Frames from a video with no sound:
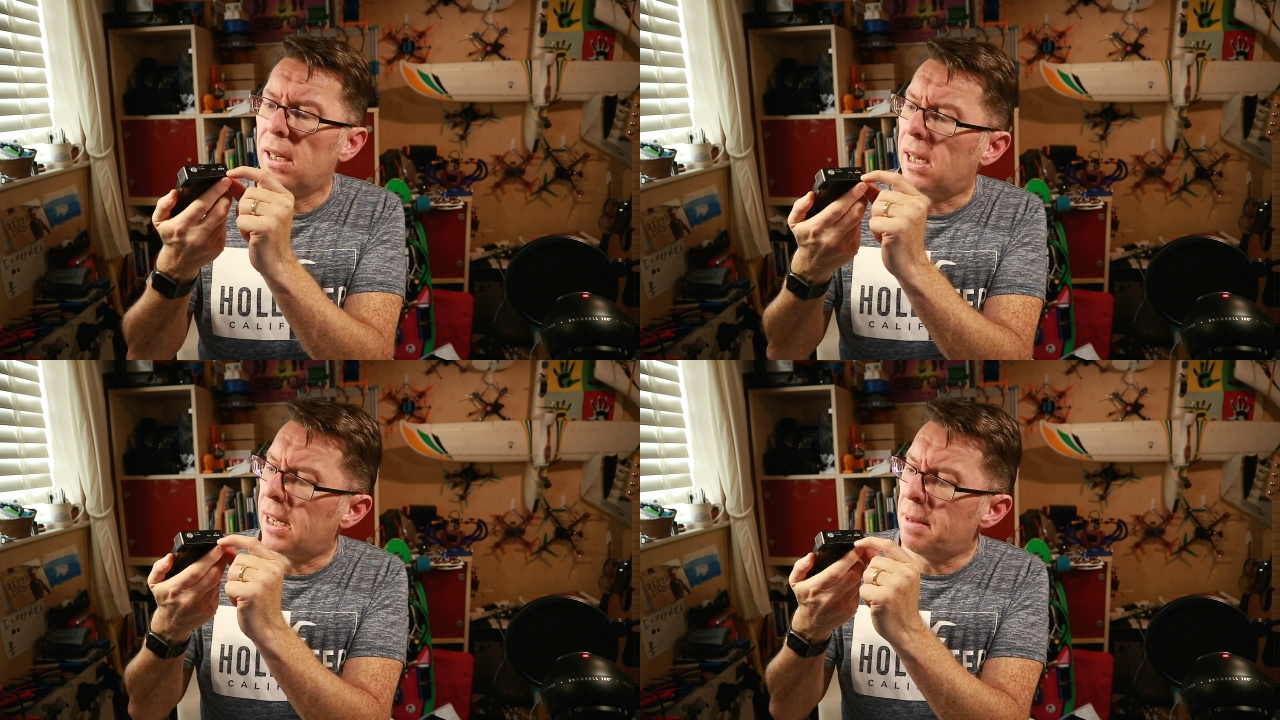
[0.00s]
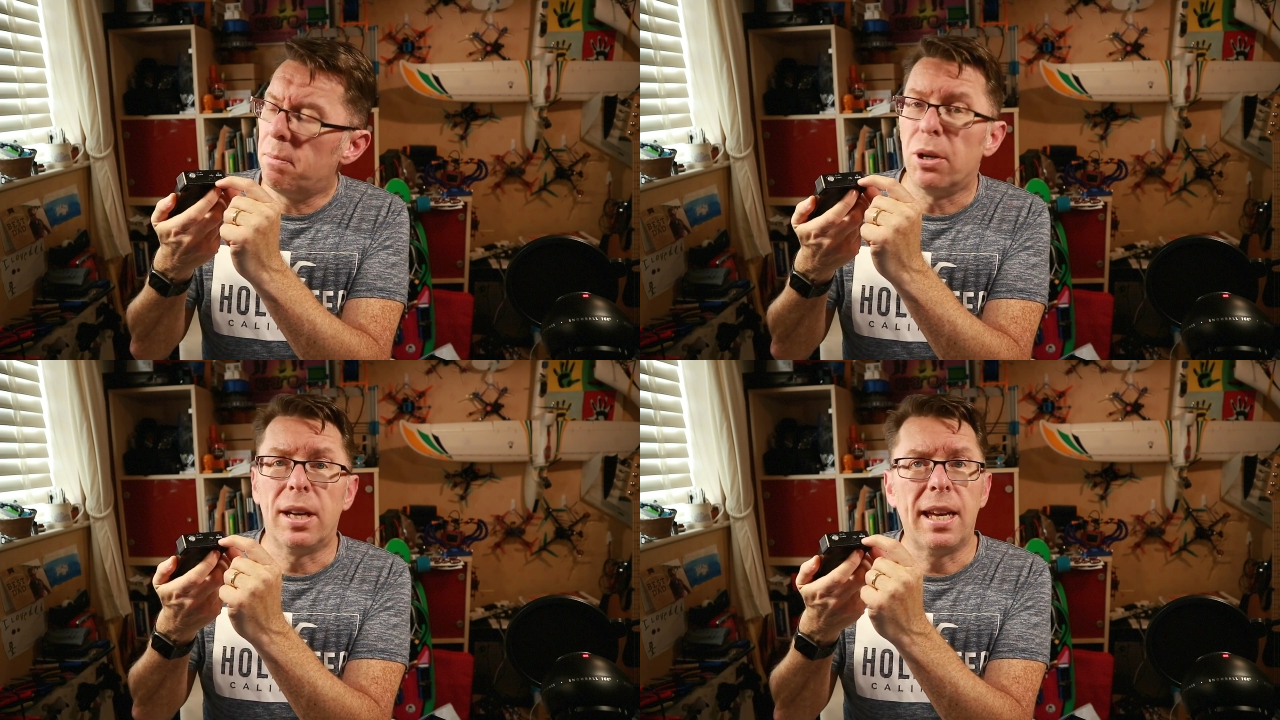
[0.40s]
uh,
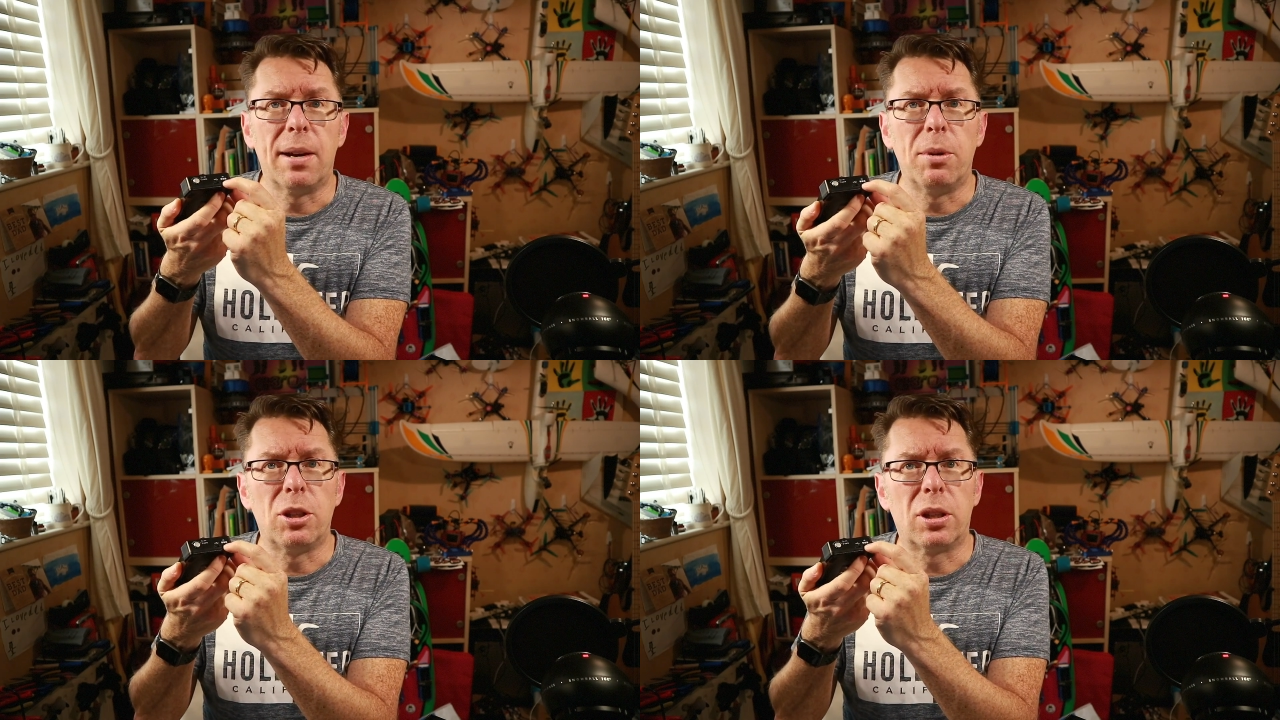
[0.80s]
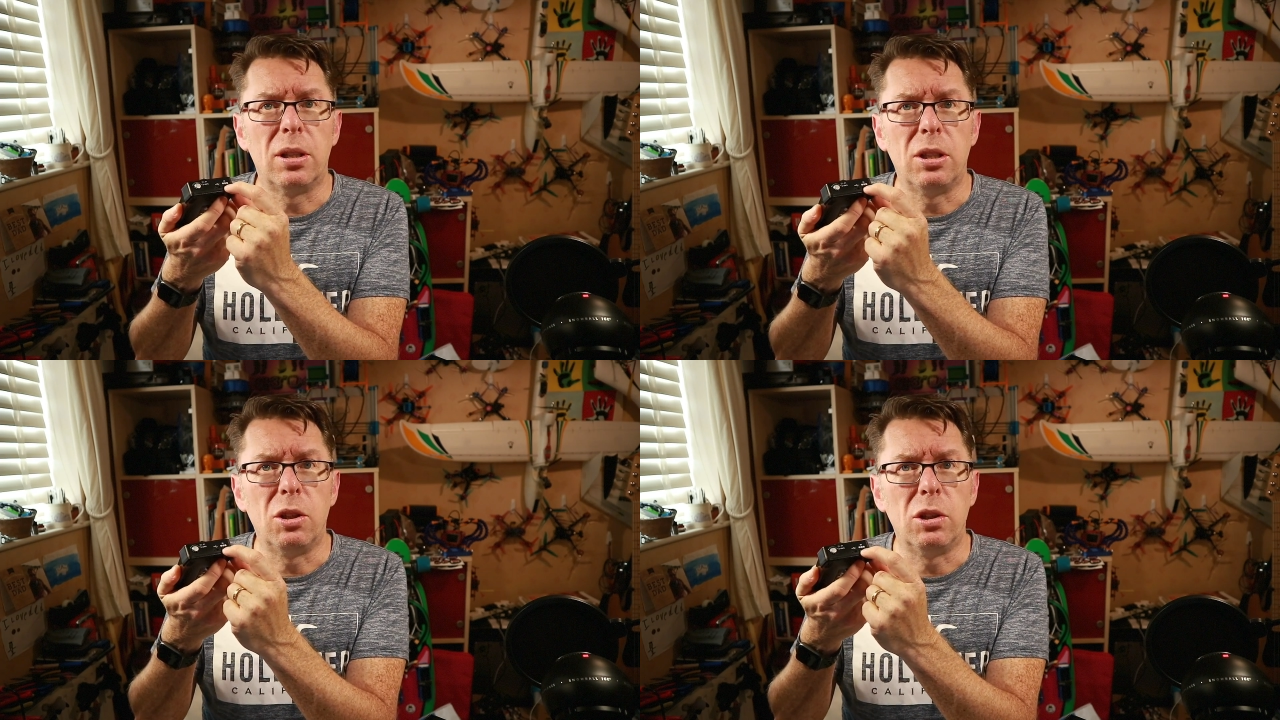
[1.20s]
input here which
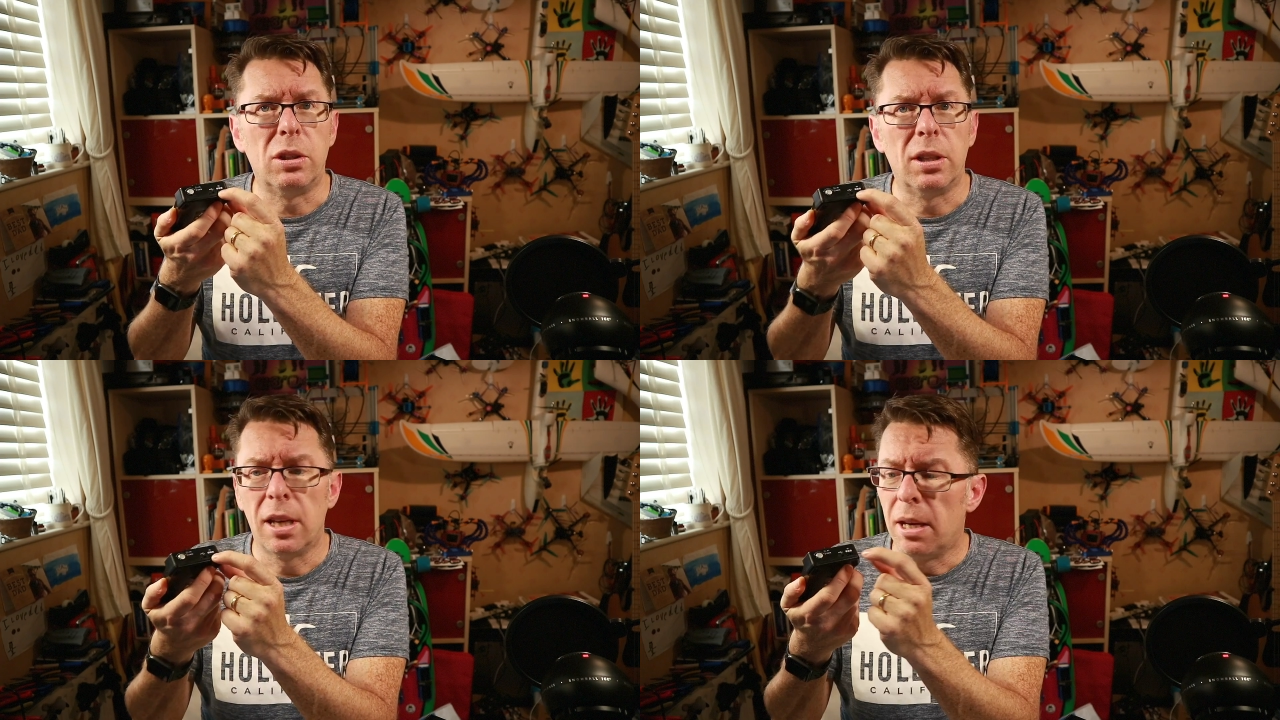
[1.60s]
can use